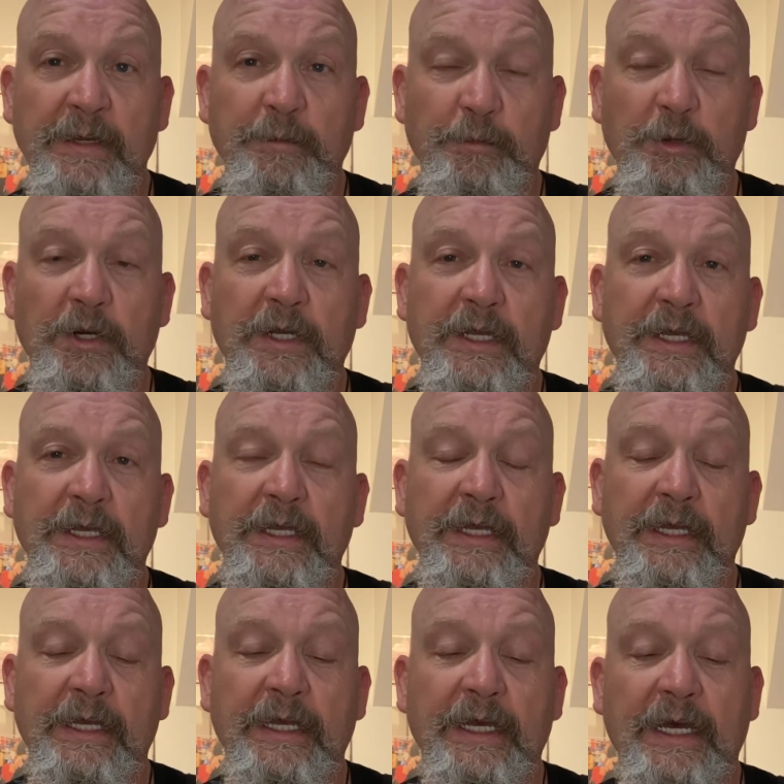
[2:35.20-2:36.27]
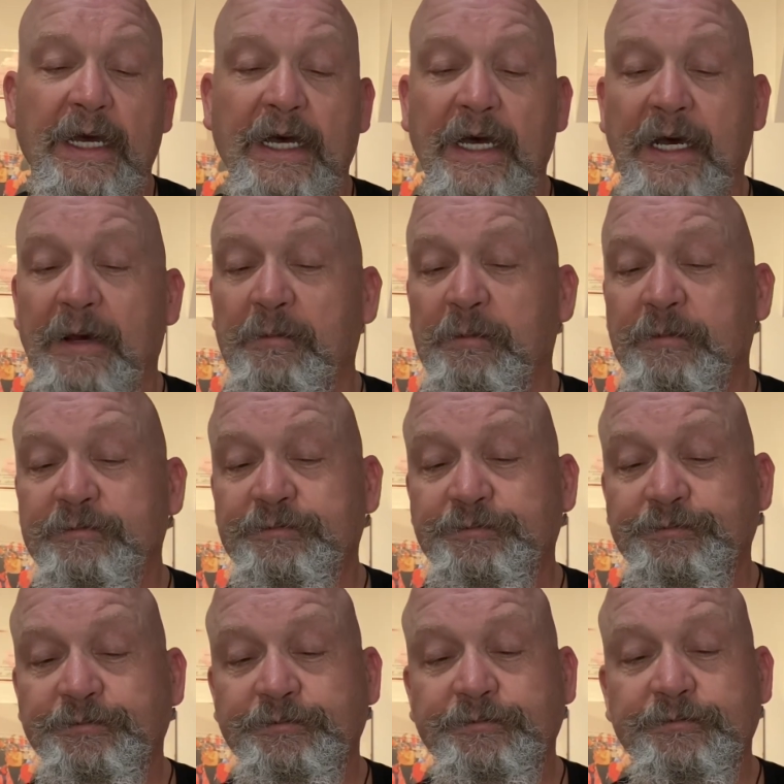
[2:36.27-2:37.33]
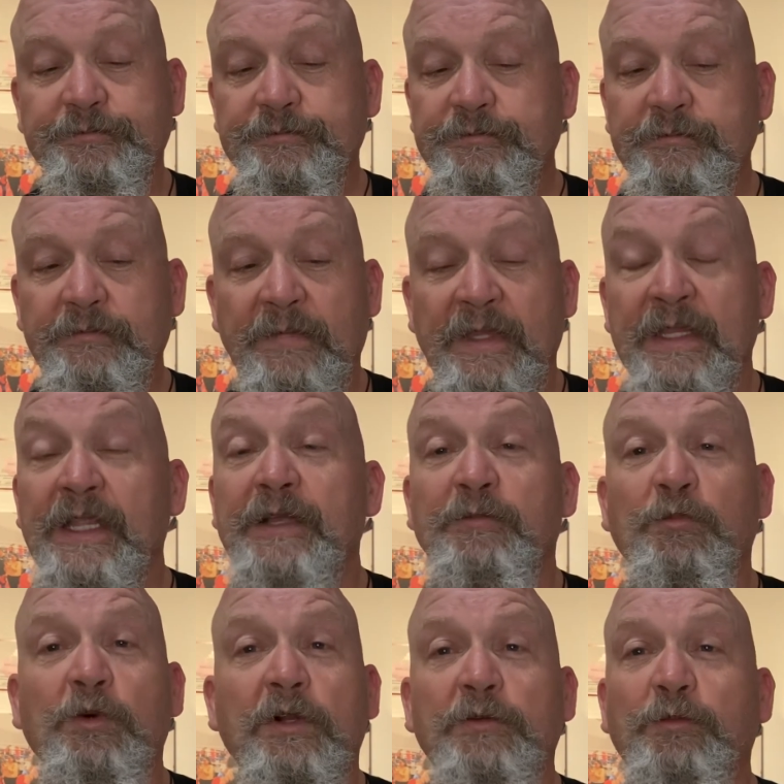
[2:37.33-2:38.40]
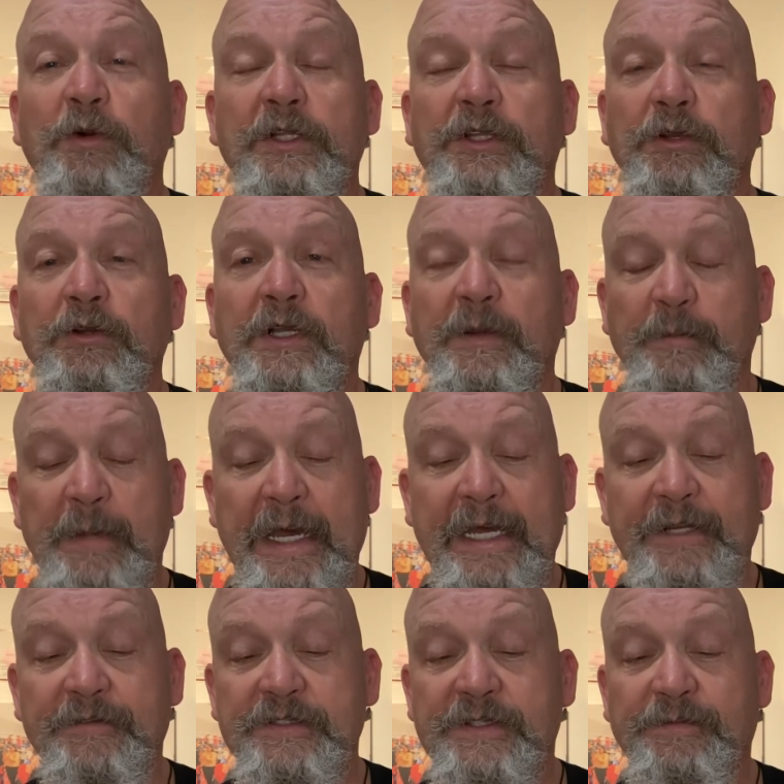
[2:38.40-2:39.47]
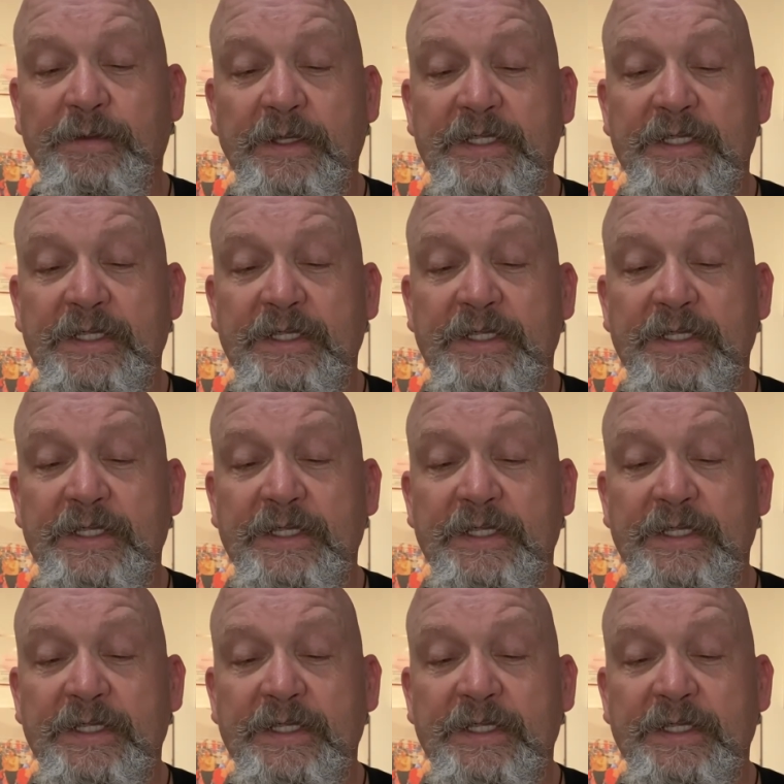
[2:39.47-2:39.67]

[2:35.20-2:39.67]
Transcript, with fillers: book. Um, the World War II combatives